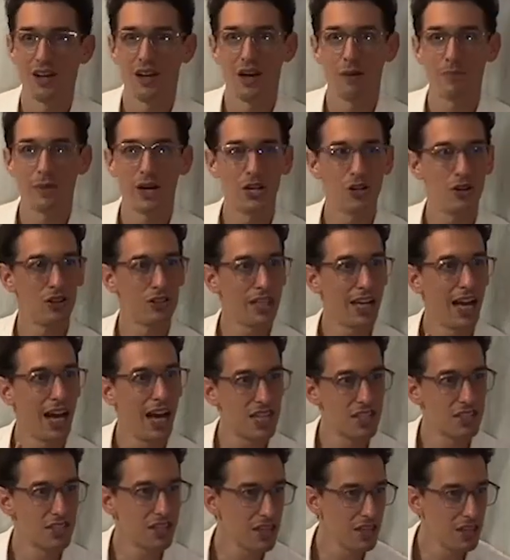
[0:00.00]
Am I not
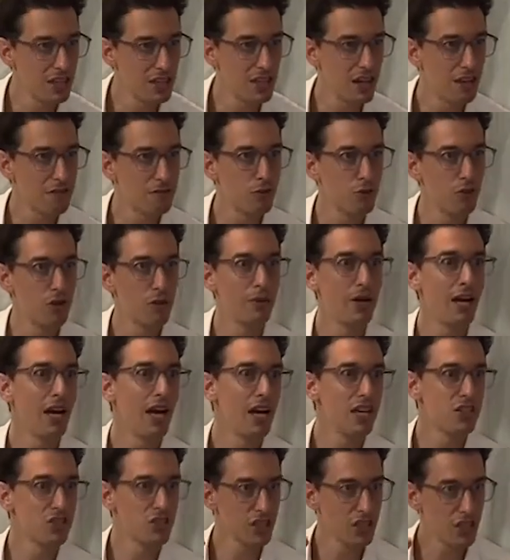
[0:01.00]
asking enough, or am I
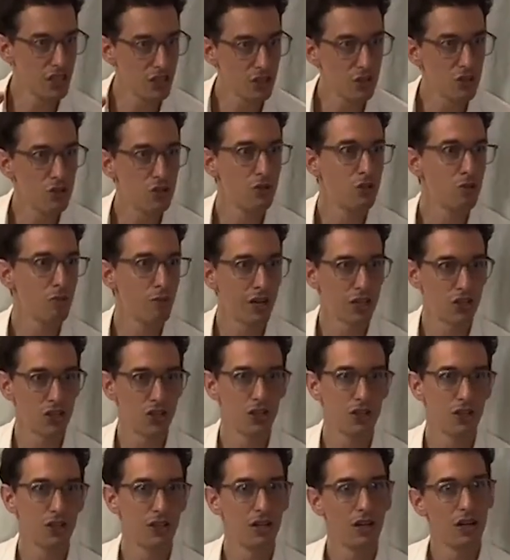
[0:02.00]
asking too
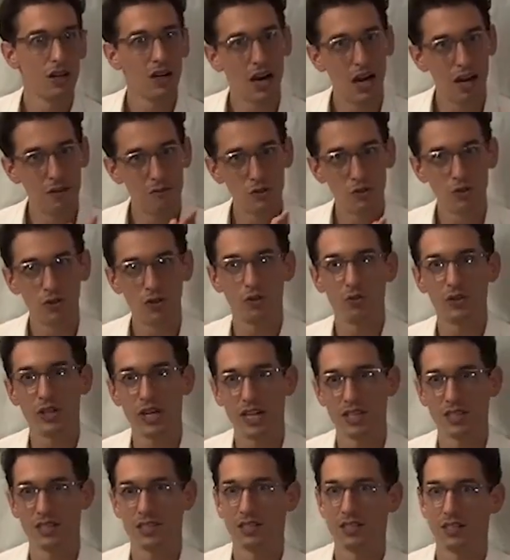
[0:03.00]
much? I have to know
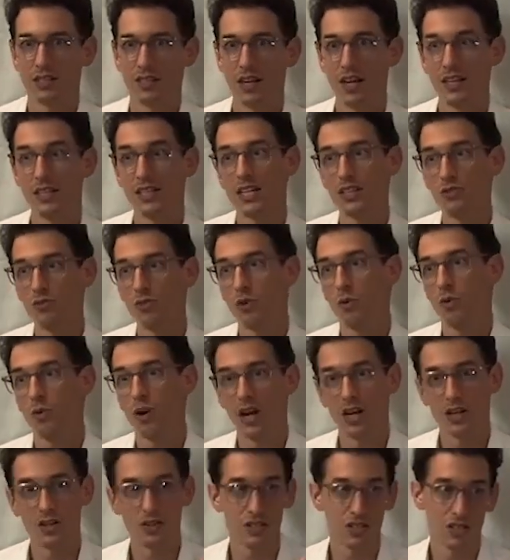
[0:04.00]
that, and that
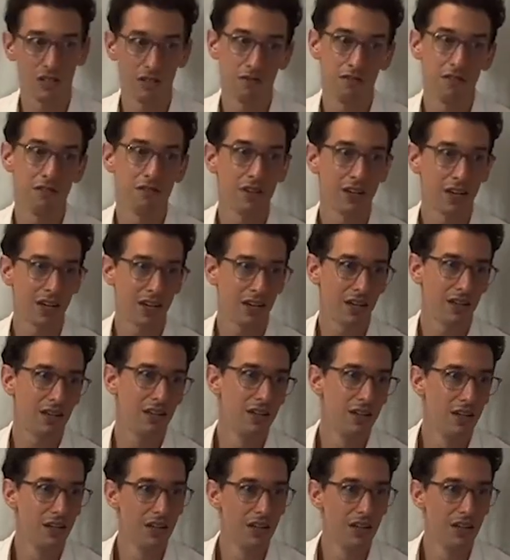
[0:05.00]
requires viveka.